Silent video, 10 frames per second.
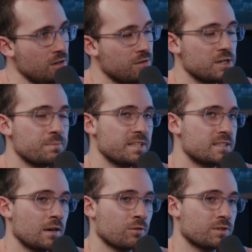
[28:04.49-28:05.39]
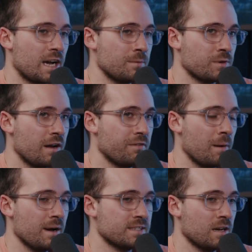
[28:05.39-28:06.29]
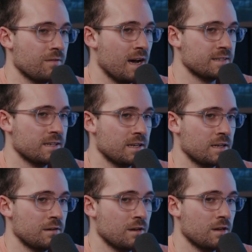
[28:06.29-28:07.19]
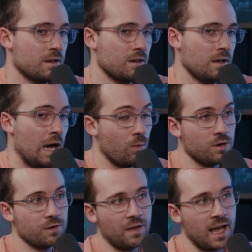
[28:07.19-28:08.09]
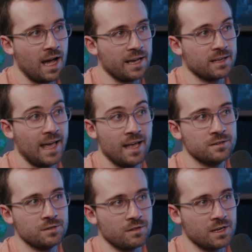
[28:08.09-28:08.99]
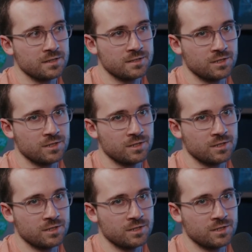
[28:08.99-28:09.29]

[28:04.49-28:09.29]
Or there's been several times where I find myself asking, I wonder if AI can do this.